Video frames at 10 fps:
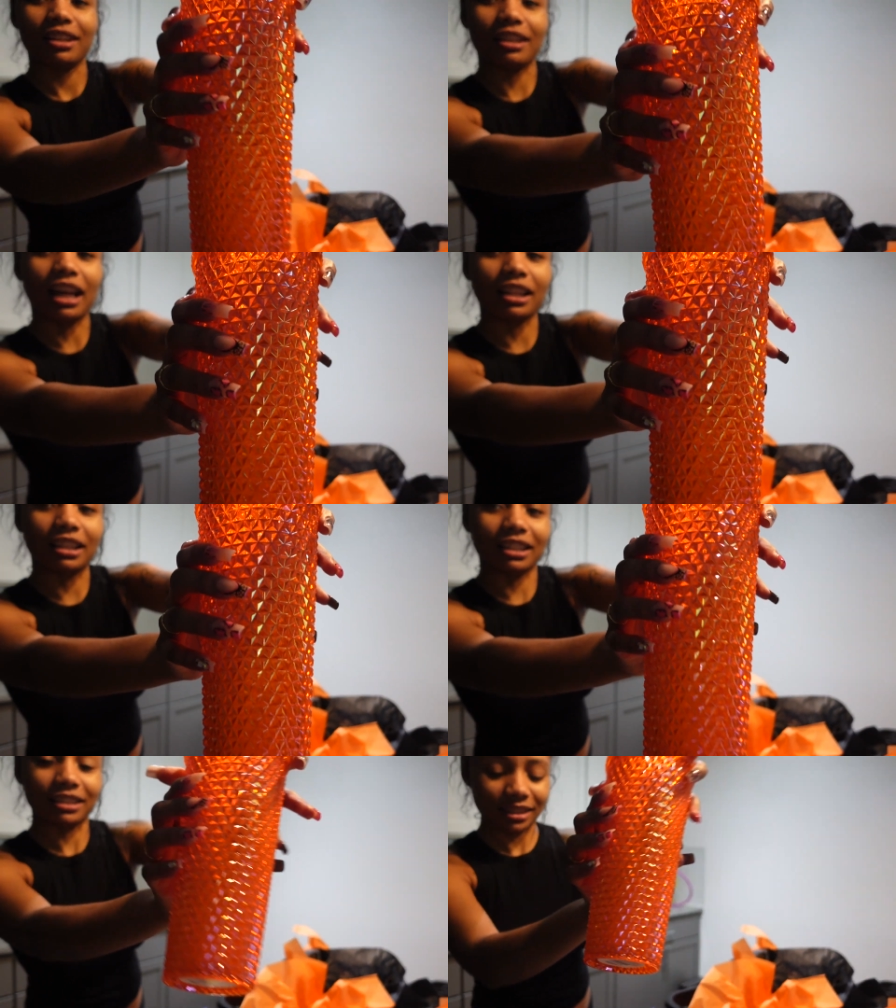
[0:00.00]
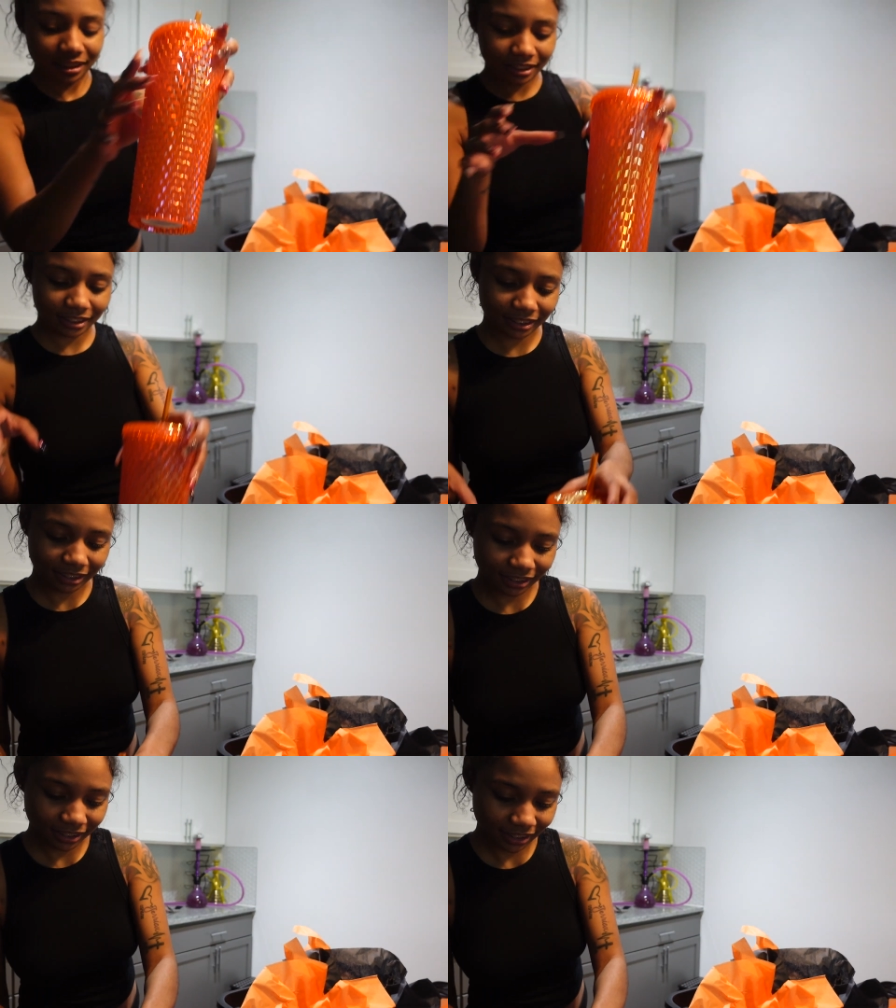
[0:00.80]
I love this.
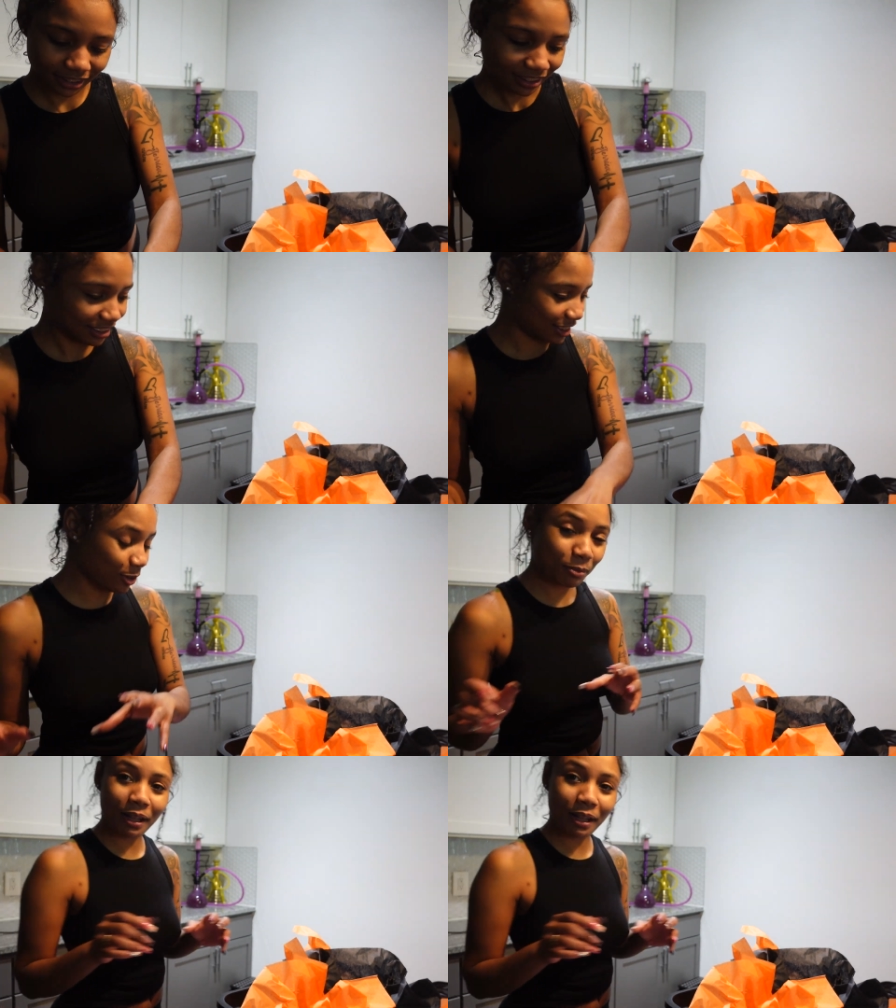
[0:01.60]
You want to